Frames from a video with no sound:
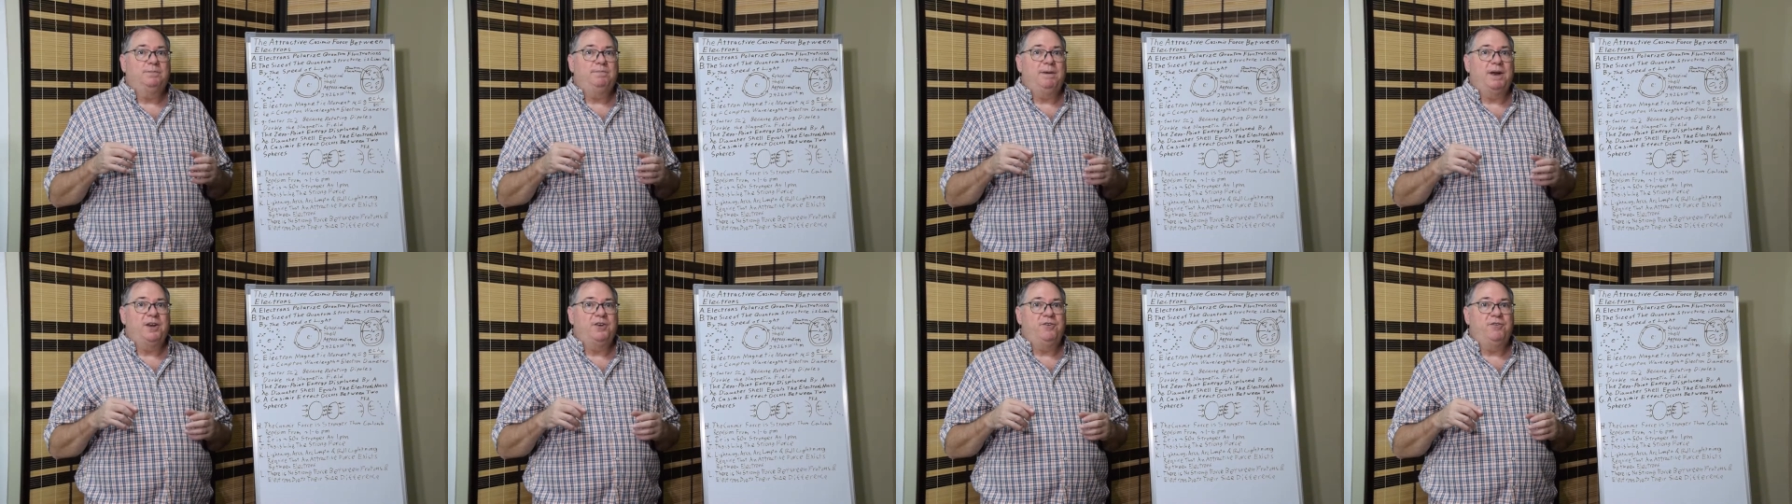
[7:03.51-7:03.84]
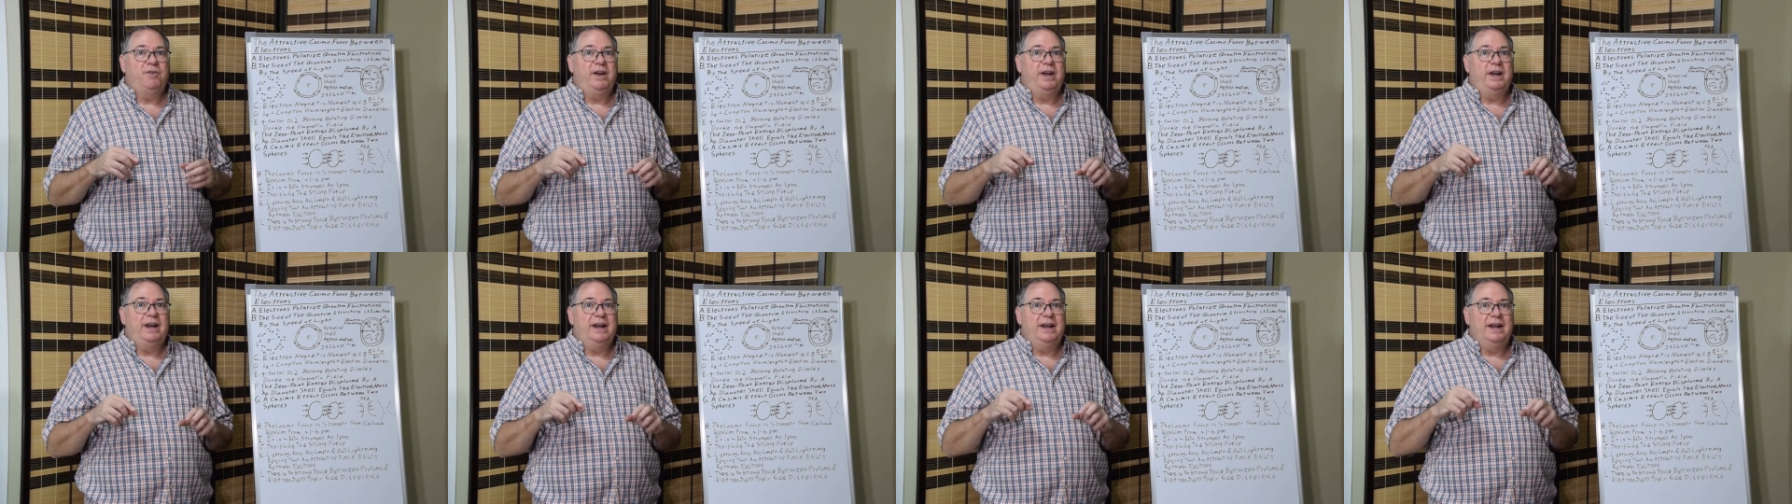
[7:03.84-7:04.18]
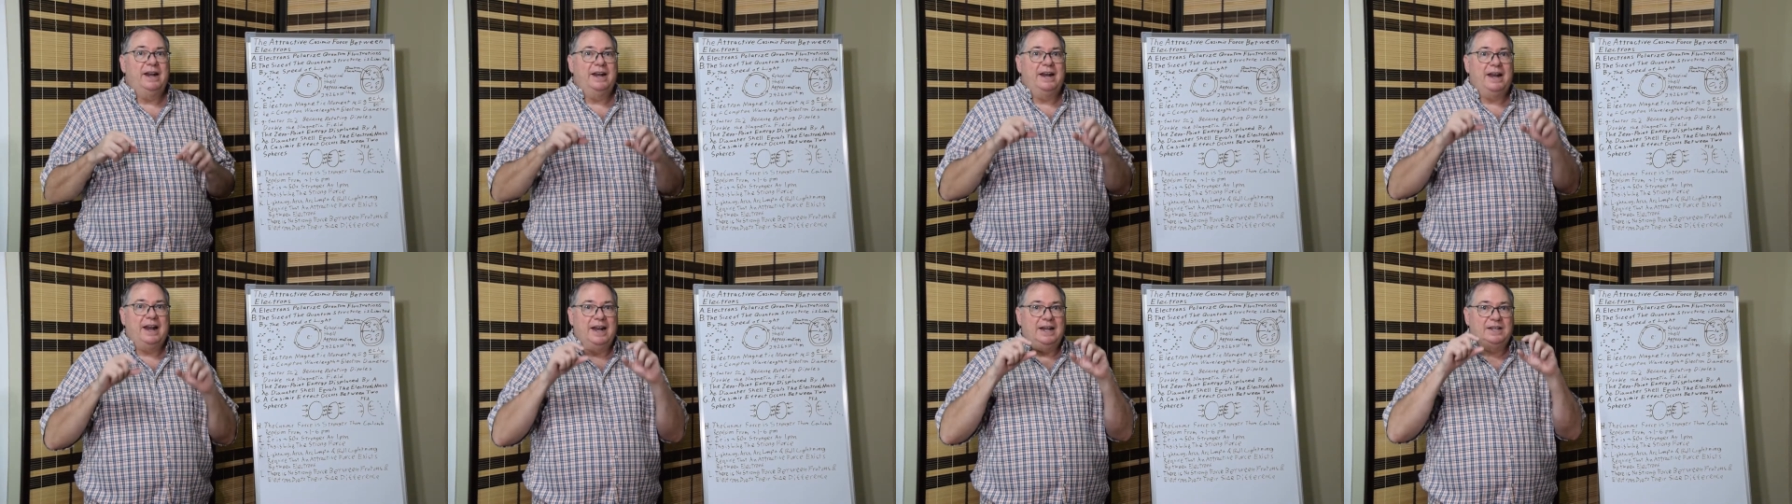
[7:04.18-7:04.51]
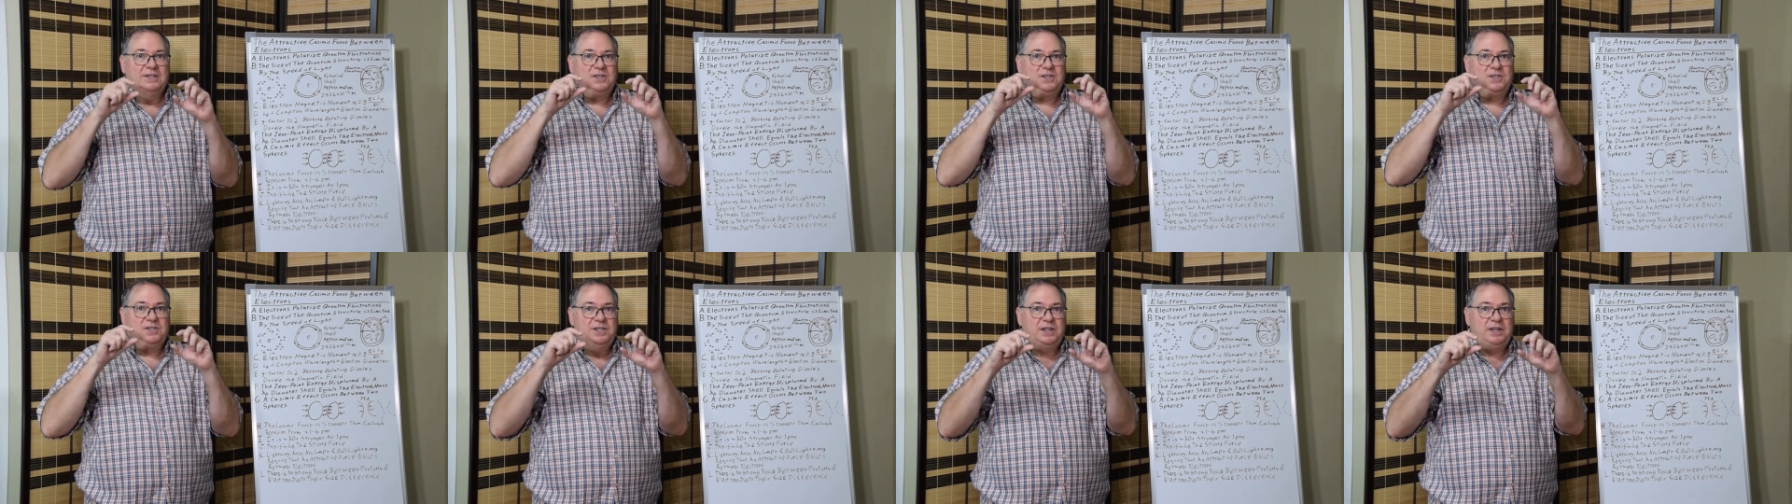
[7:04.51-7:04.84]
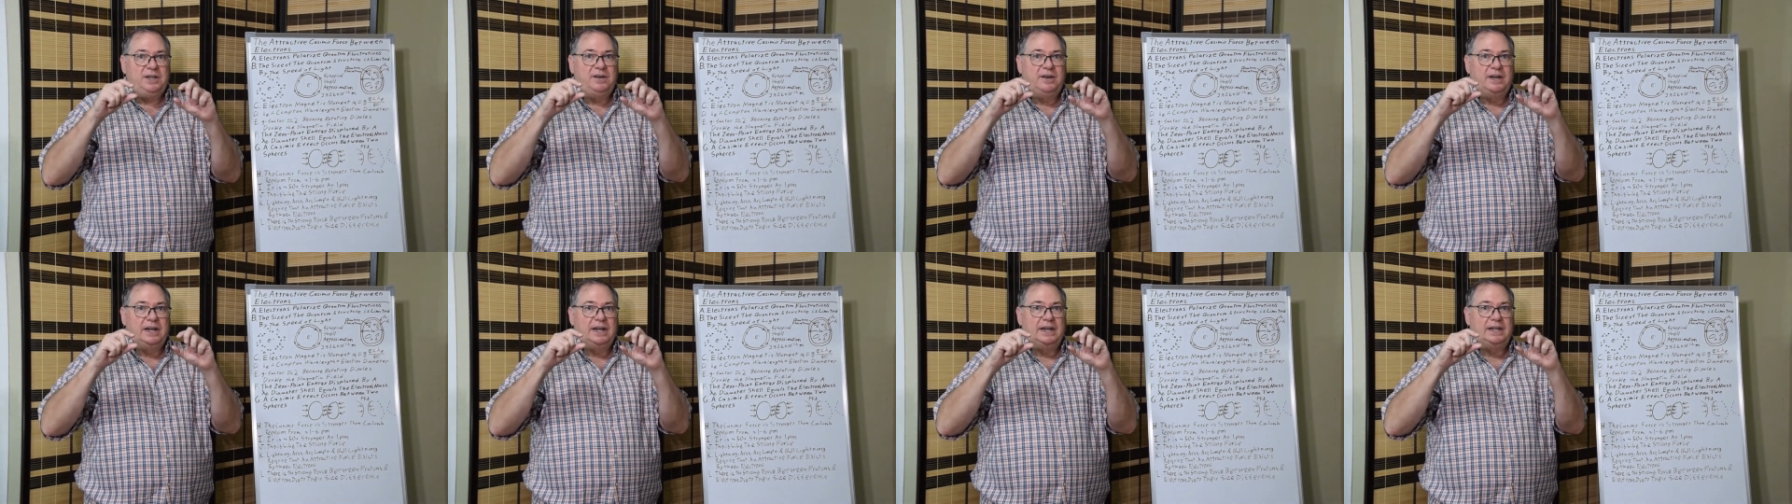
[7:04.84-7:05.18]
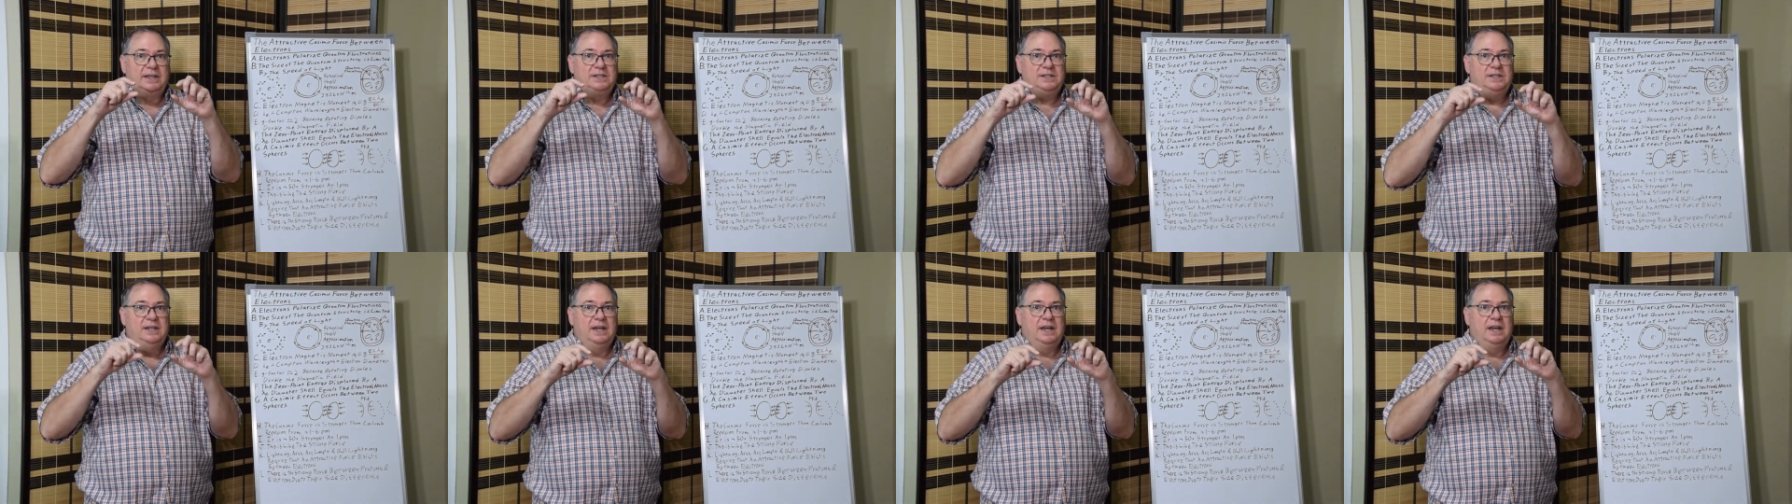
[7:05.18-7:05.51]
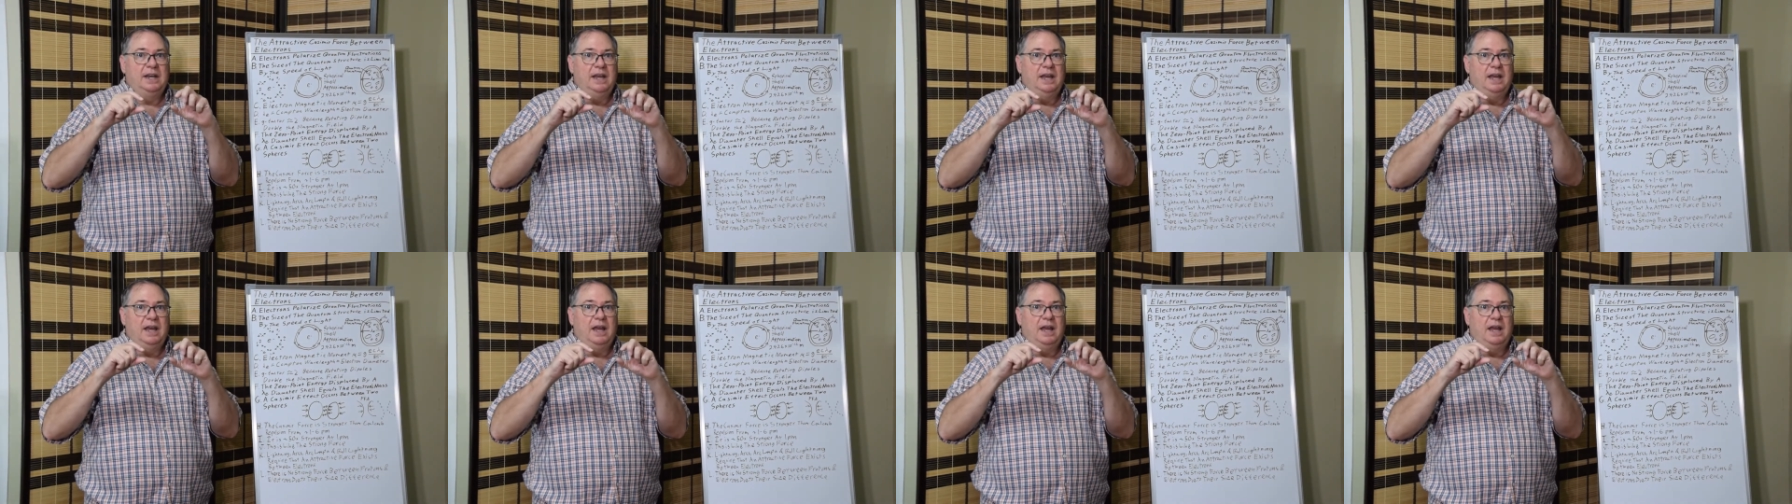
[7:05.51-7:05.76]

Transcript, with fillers: by treating it as a series